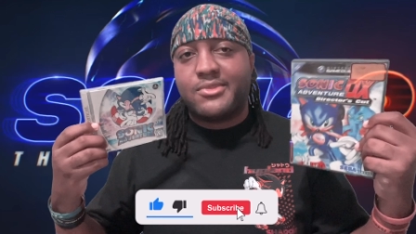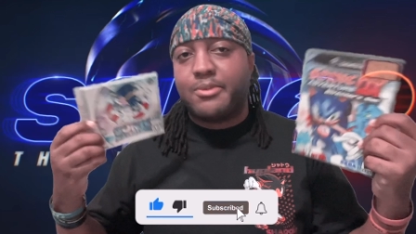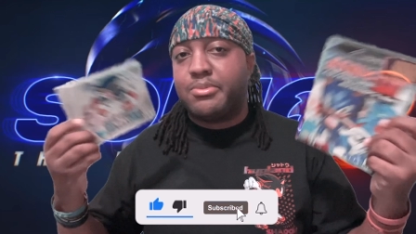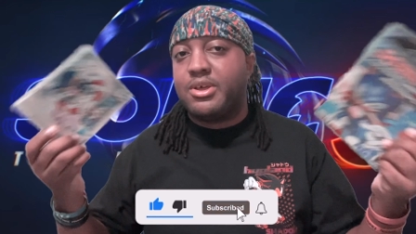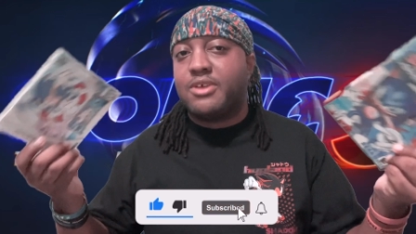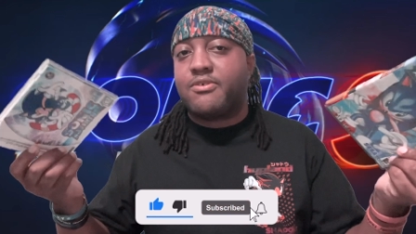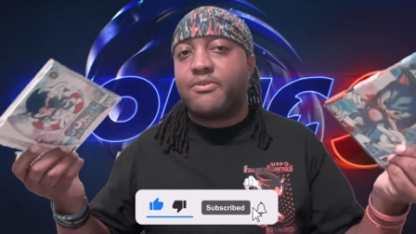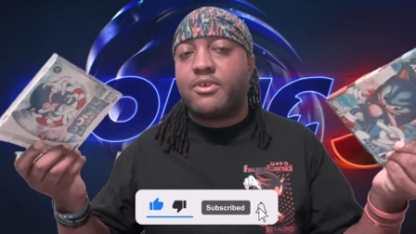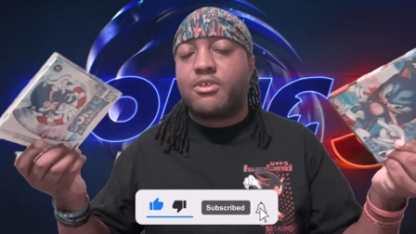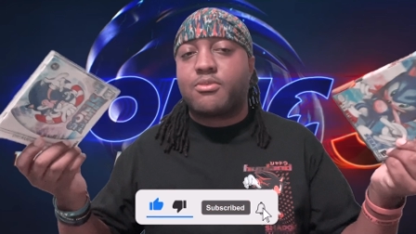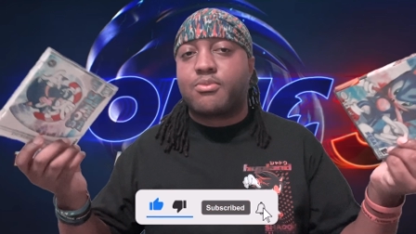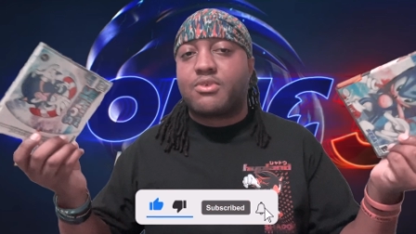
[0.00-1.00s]
please feel free
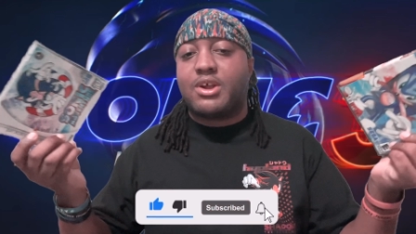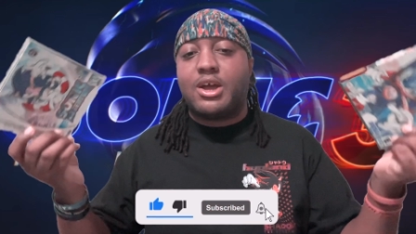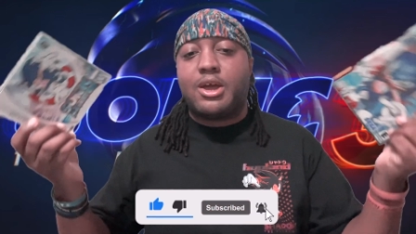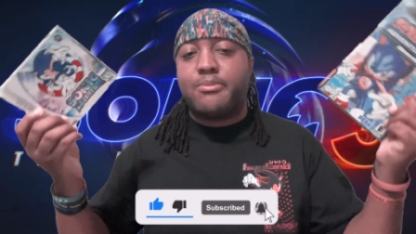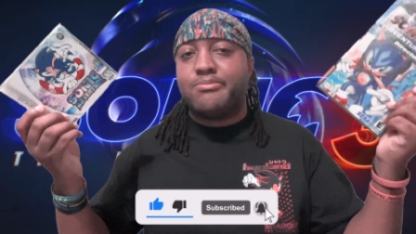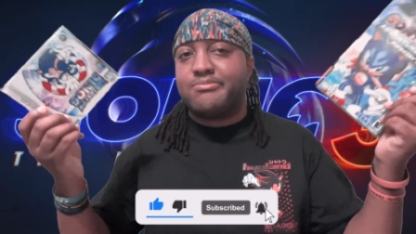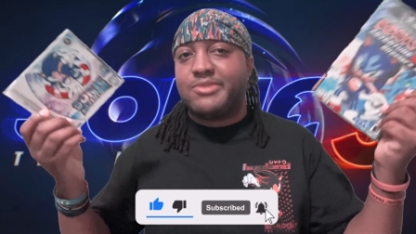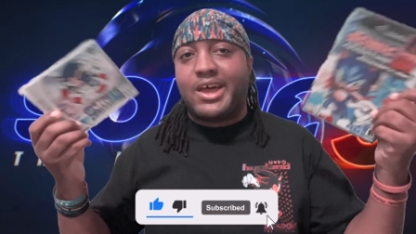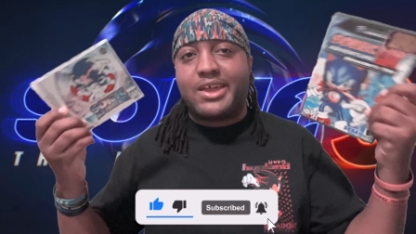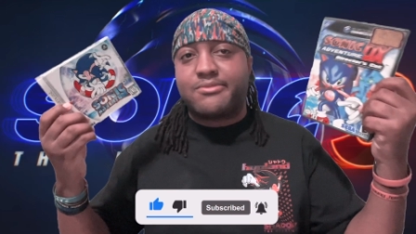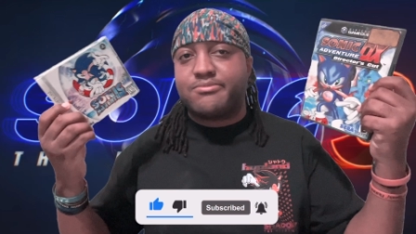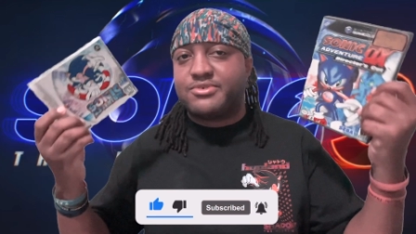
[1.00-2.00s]
to subscribe,
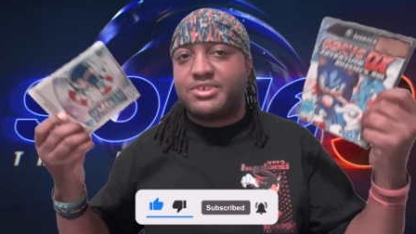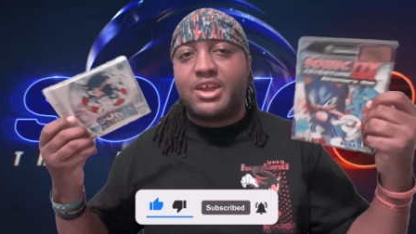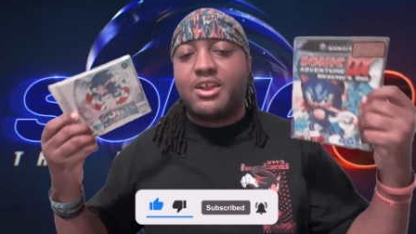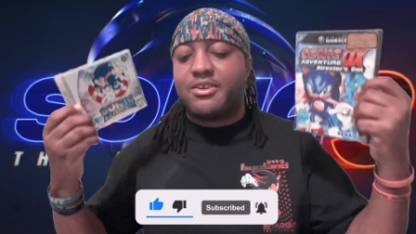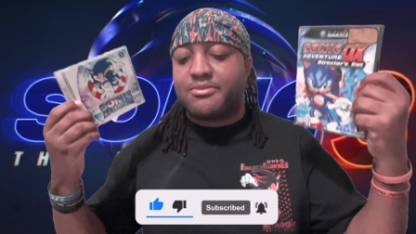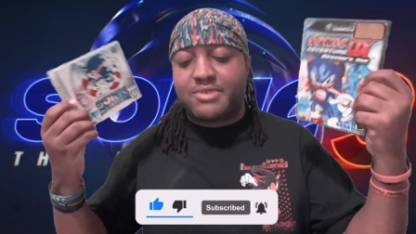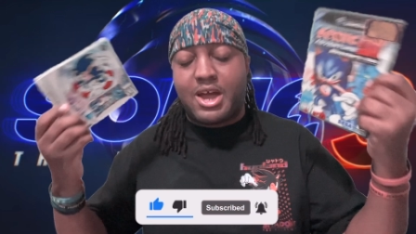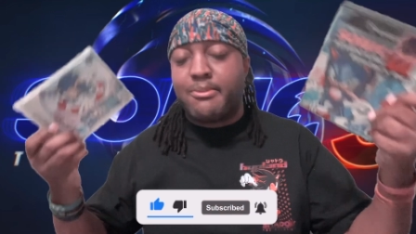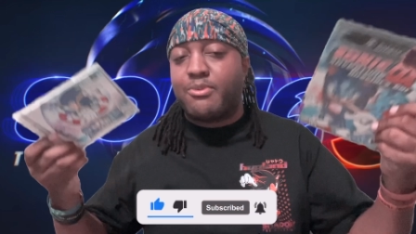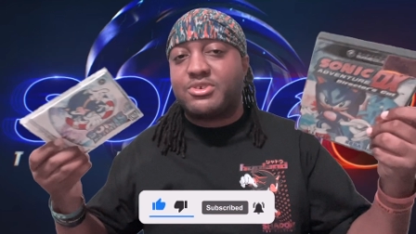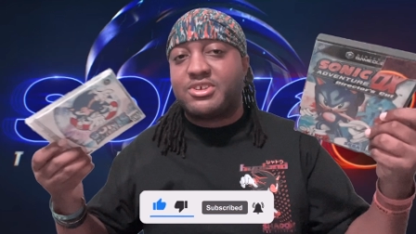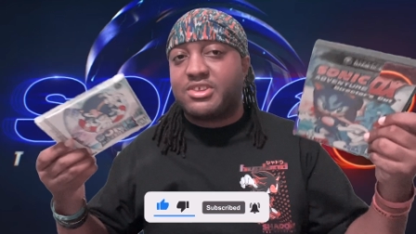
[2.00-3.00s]
like, share,
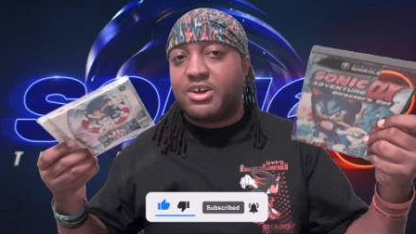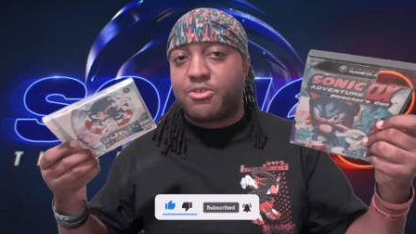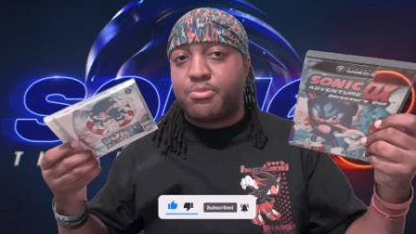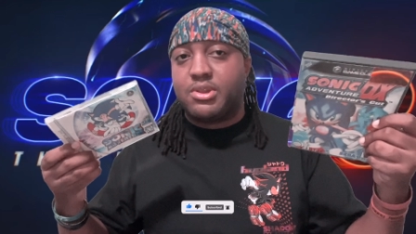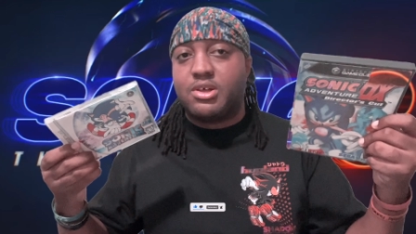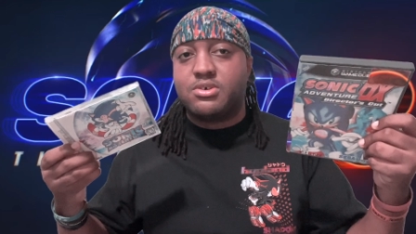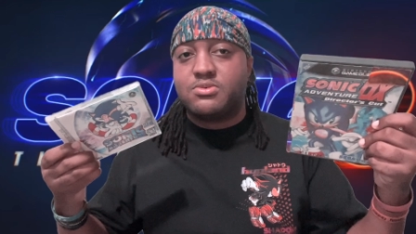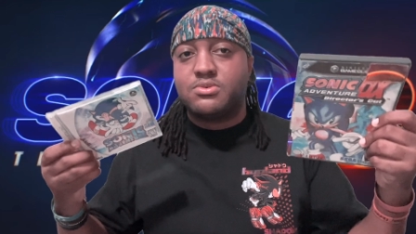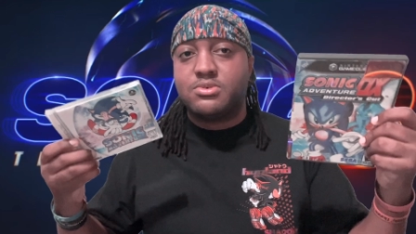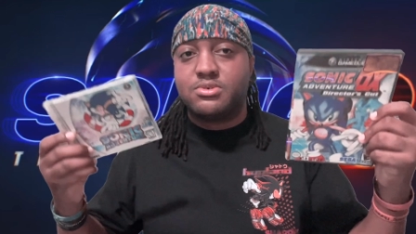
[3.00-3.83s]
comment with your thoughts below.